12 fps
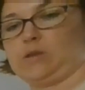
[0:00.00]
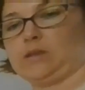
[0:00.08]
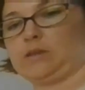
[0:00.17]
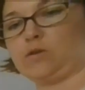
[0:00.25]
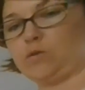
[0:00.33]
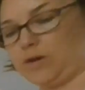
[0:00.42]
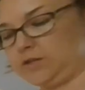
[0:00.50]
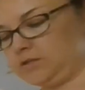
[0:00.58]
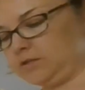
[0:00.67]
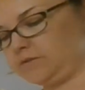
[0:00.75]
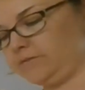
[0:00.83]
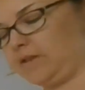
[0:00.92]

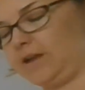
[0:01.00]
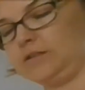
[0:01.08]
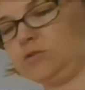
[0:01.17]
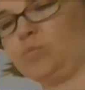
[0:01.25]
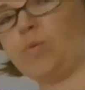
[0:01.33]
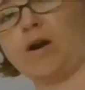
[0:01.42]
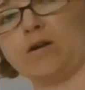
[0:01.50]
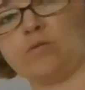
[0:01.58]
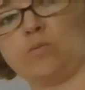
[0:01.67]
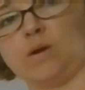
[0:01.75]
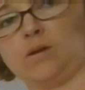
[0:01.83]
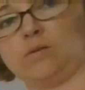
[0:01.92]
Equations of Lines Part
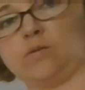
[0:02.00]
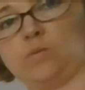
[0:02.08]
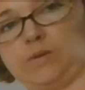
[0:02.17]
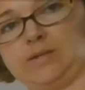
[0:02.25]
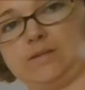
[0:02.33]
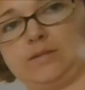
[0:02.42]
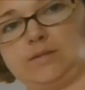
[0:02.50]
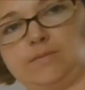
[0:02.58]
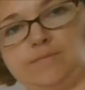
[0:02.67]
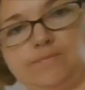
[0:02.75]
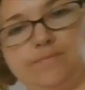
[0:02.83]
1 quiz.